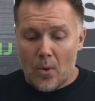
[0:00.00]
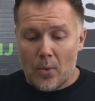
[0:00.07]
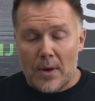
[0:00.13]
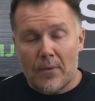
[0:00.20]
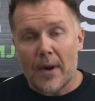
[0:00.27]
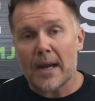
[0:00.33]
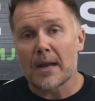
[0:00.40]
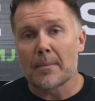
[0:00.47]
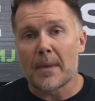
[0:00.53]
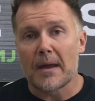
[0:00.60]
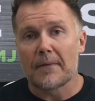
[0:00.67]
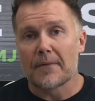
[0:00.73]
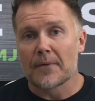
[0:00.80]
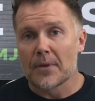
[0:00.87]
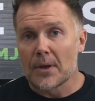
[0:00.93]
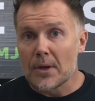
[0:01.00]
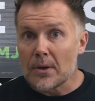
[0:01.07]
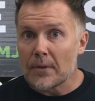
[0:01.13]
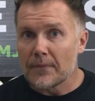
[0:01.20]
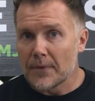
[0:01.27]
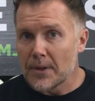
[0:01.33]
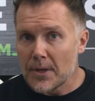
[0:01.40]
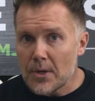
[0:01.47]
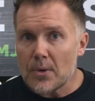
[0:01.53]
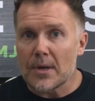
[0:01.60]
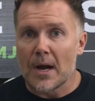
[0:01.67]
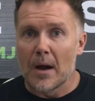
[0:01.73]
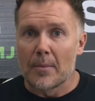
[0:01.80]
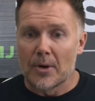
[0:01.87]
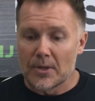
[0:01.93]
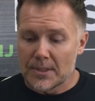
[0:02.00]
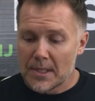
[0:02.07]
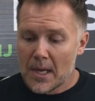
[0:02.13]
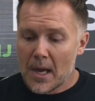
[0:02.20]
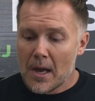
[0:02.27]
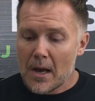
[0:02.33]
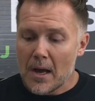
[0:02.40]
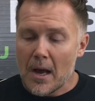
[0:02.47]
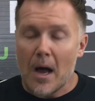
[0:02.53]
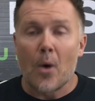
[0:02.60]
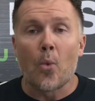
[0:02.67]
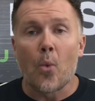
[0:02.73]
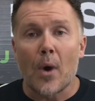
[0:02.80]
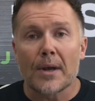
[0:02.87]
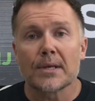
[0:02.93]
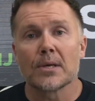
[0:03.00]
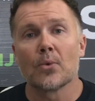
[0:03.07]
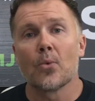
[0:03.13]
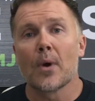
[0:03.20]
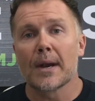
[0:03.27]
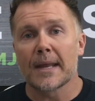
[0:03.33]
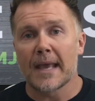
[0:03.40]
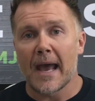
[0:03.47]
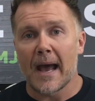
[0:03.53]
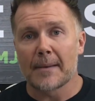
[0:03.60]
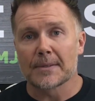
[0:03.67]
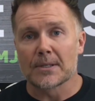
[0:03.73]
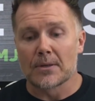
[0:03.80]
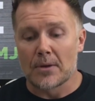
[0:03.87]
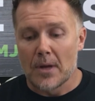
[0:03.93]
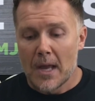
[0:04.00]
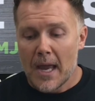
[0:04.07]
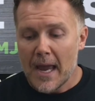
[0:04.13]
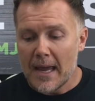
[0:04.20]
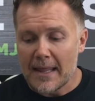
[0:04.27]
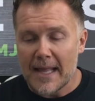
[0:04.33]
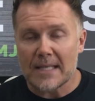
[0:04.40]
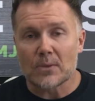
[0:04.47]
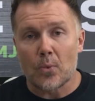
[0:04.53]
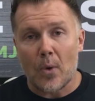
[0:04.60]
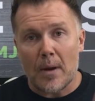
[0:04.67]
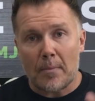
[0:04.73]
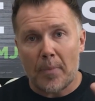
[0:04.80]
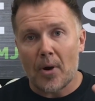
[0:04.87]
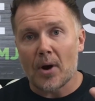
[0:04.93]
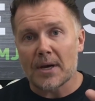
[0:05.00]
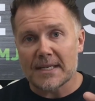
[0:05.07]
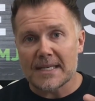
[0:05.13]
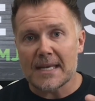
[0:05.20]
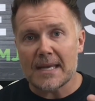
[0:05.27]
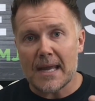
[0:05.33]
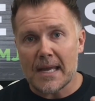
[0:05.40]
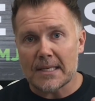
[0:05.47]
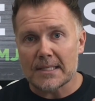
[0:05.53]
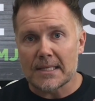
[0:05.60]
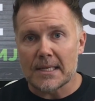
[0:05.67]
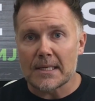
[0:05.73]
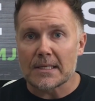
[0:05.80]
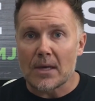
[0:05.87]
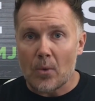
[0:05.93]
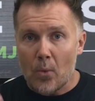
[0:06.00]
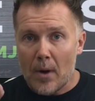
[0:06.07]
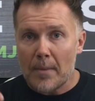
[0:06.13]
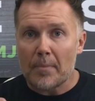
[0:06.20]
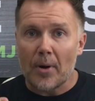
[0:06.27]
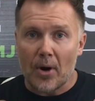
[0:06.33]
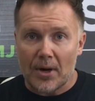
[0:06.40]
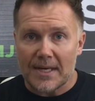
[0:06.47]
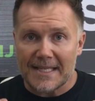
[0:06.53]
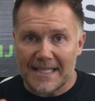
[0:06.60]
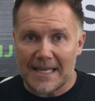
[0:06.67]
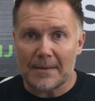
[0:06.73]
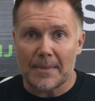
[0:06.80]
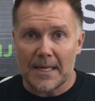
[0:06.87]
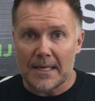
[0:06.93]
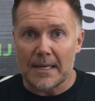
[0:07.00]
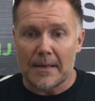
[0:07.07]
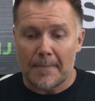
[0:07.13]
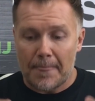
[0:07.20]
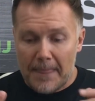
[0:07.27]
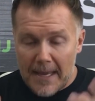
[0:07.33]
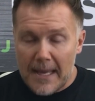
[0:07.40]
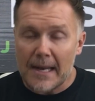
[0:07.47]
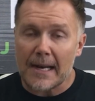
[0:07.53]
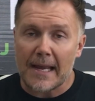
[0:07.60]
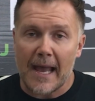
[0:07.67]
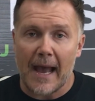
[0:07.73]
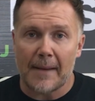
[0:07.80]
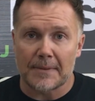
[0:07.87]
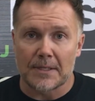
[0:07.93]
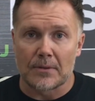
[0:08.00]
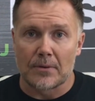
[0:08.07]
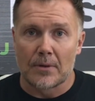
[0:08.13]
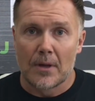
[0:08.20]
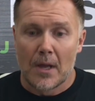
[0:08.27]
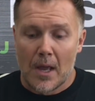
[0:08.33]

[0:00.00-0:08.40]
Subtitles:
We recommend for the newcomers a 1-to-1 capsule, and that's 1 part THC to 1 part CBD in a capsule.